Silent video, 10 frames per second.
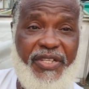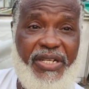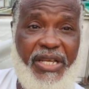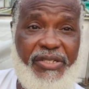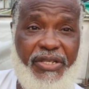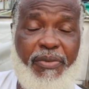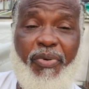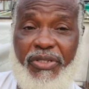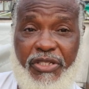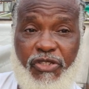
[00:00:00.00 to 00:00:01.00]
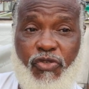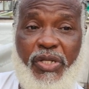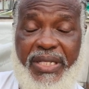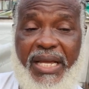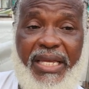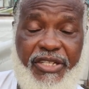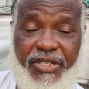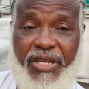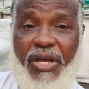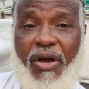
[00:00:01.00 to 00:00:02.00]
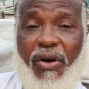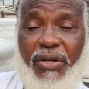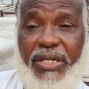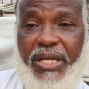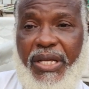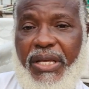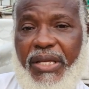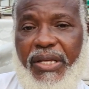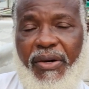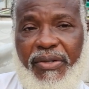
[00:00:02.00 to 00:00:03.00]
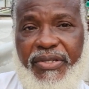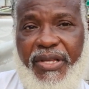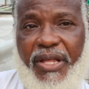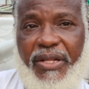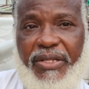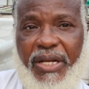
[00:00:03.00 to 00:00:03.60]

kg, but it is showing 10 kg on the scale.